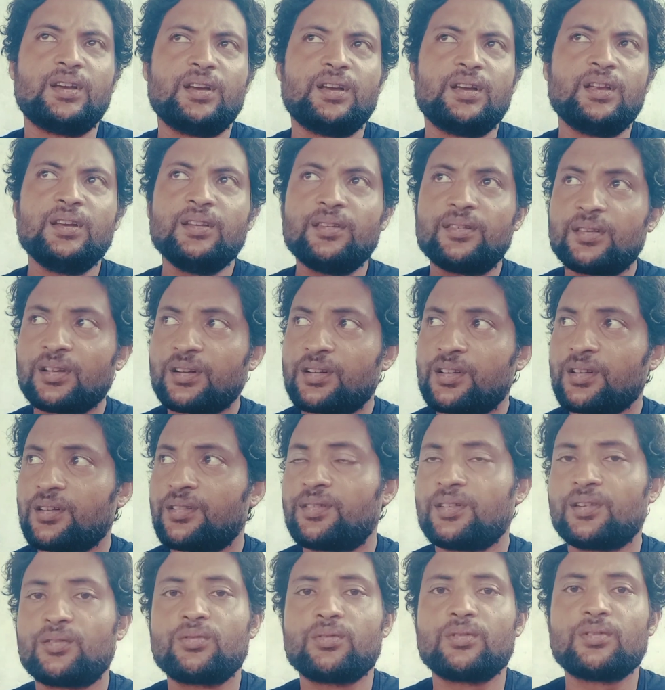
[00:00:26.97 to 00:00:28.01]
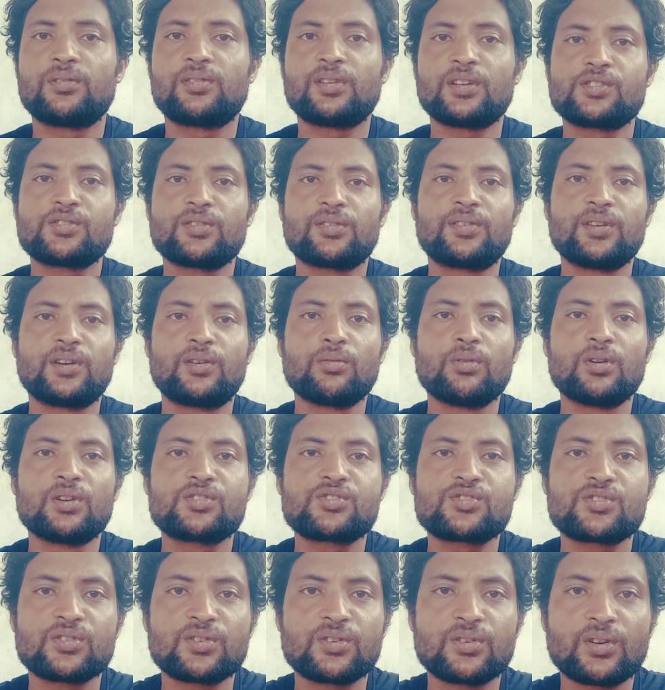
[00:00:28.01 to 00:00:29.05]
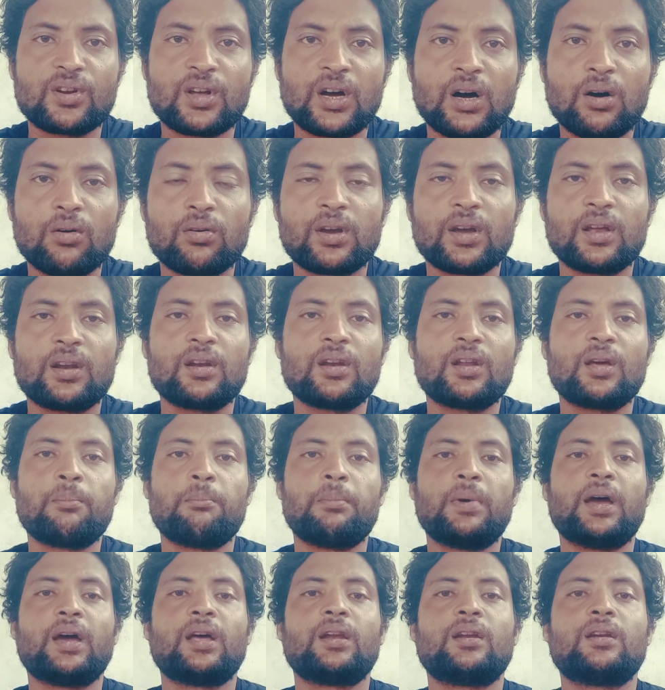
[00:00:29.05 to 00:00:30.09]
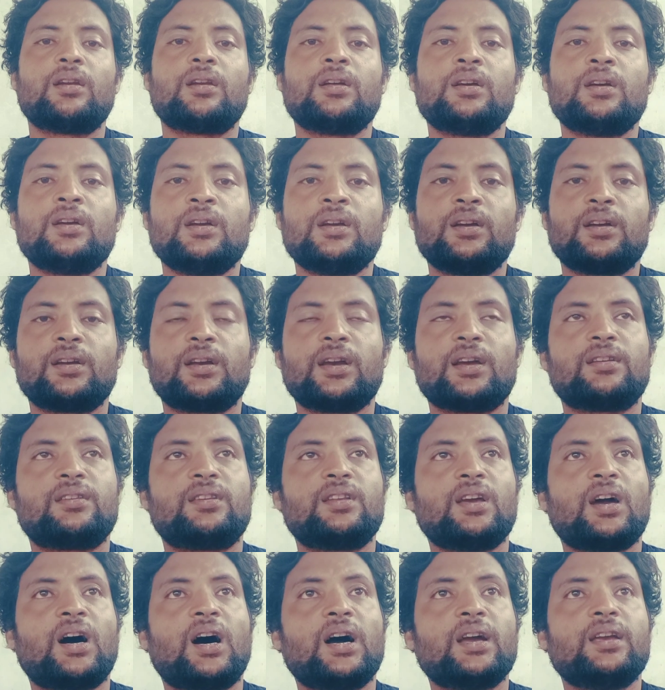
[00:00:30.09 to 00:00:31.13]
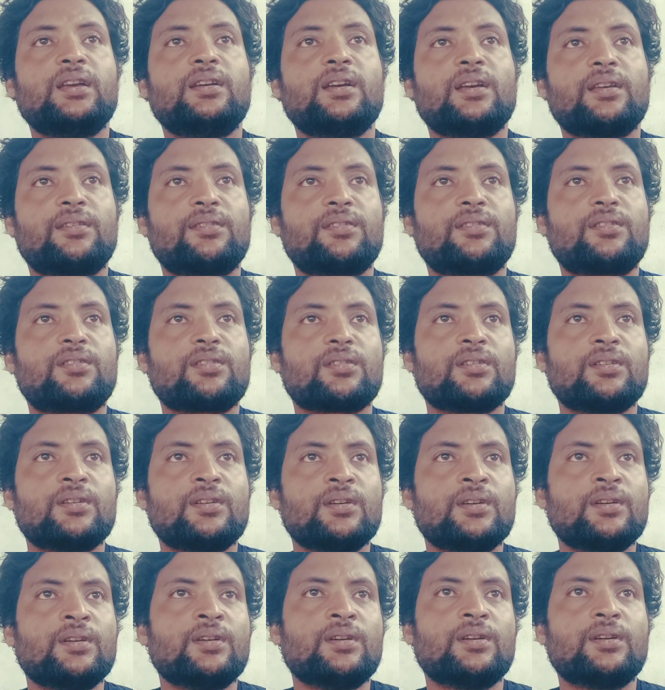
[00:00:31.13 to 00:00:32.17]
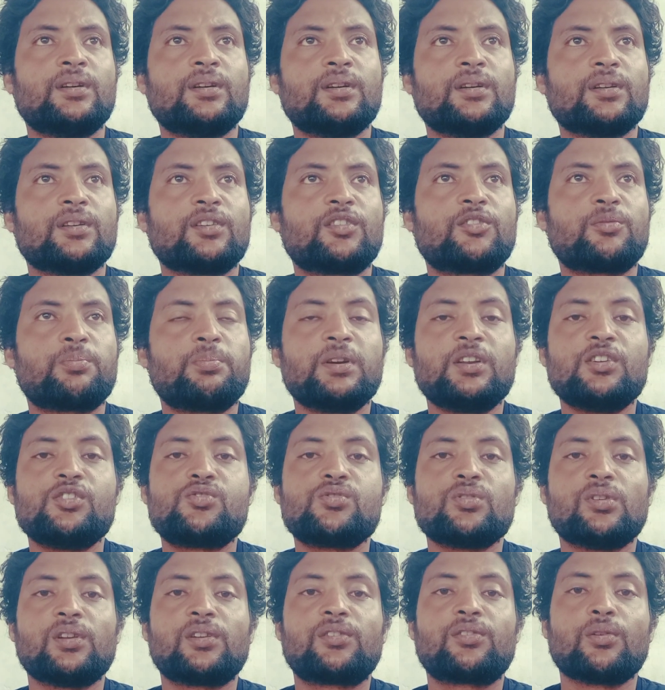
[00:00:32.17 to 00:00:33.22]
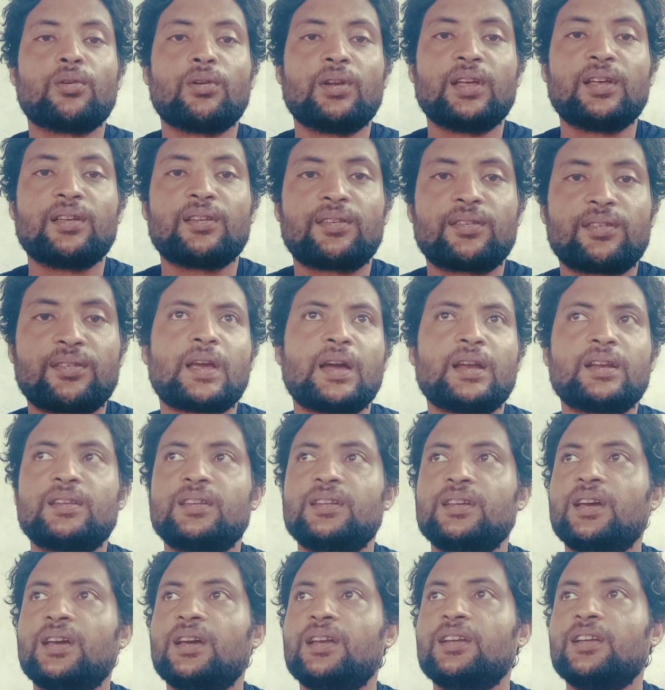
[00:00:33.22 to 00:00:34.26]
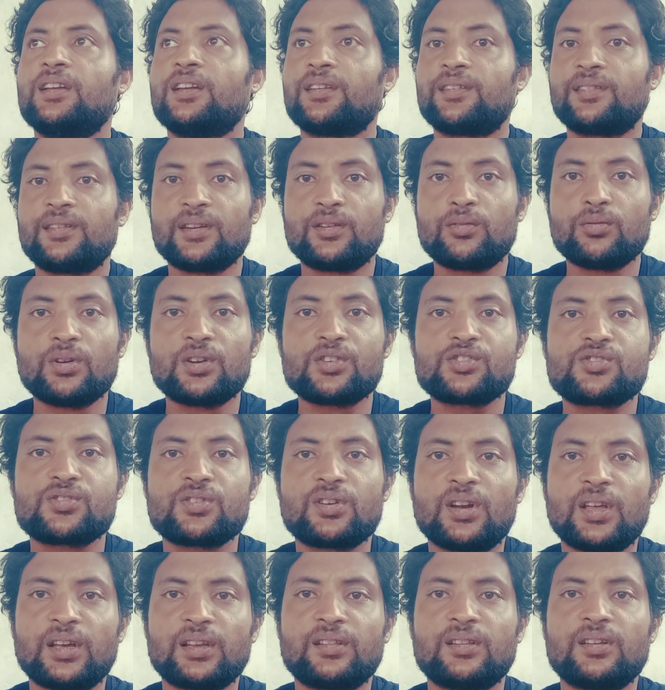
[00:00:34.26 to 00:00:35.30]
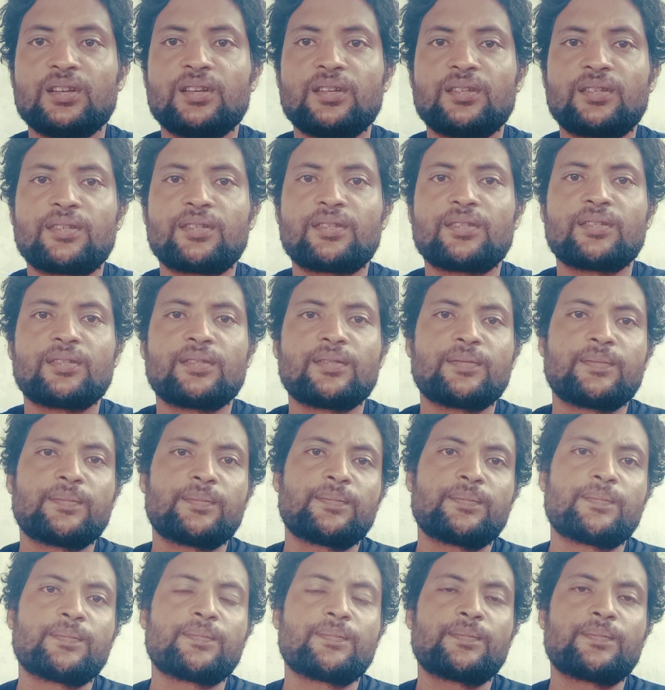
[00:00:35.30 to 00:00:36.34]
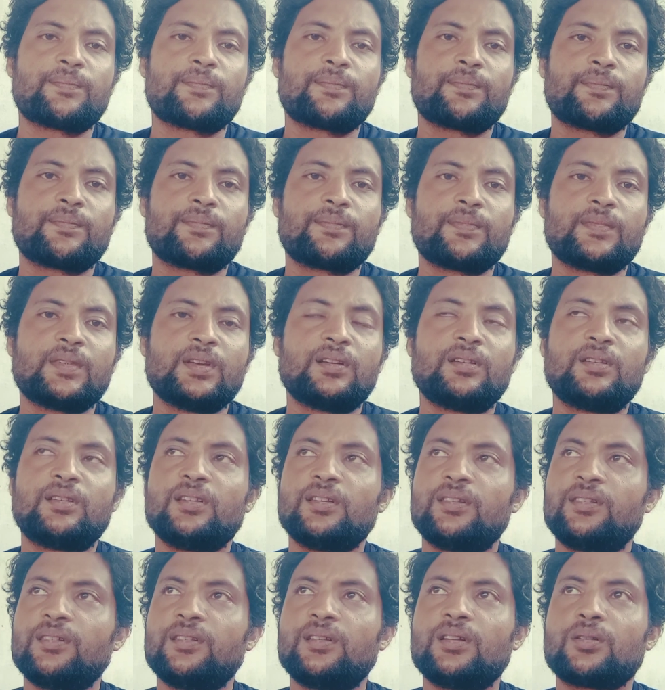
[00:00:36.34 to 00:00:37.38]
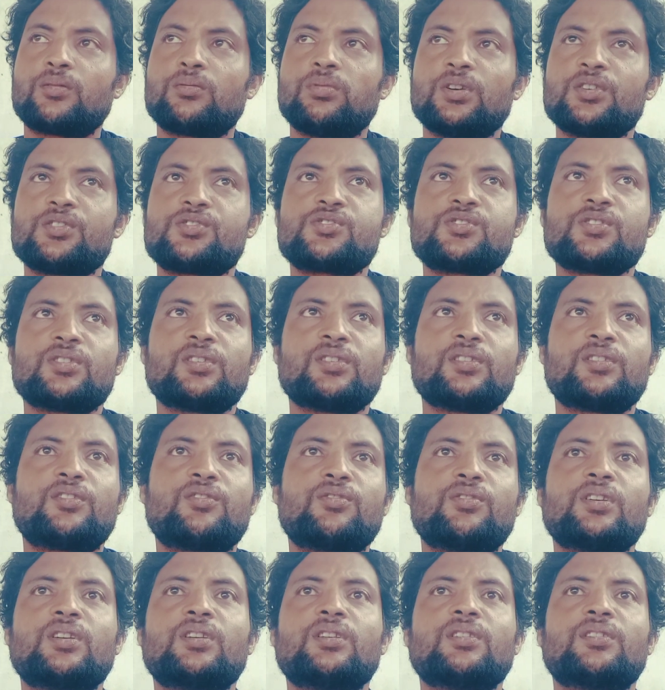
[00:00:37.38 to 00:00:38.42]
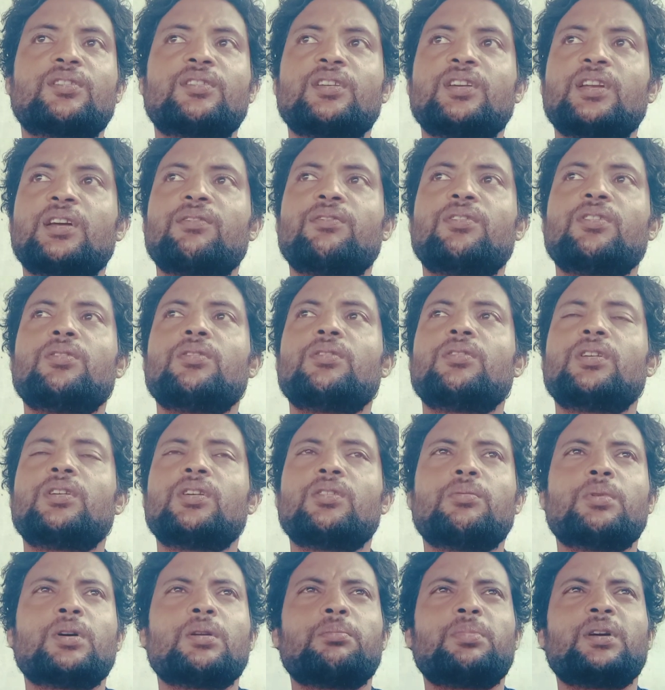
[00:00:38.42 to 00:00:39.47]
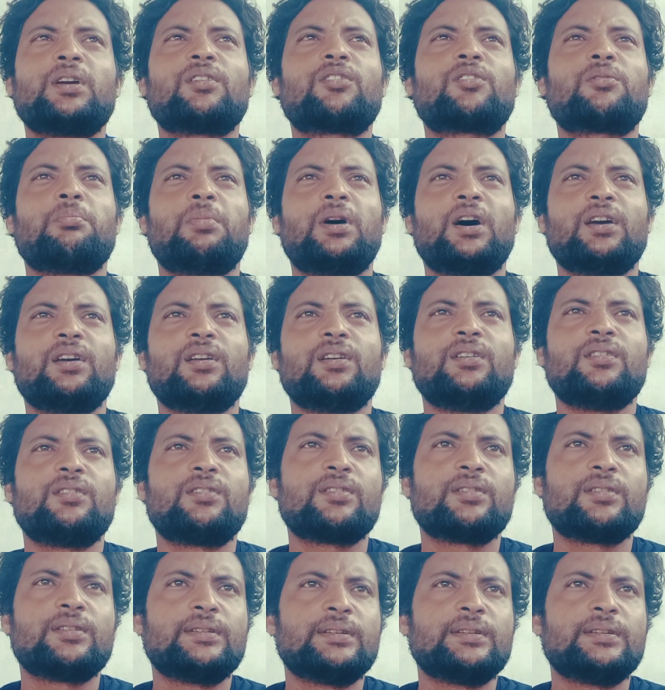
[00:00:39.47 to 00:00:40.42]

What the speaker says: In such a situation, how can a man get the highest spiritual solace at the end in a situation like this? This is the question triggers in every human being's mind.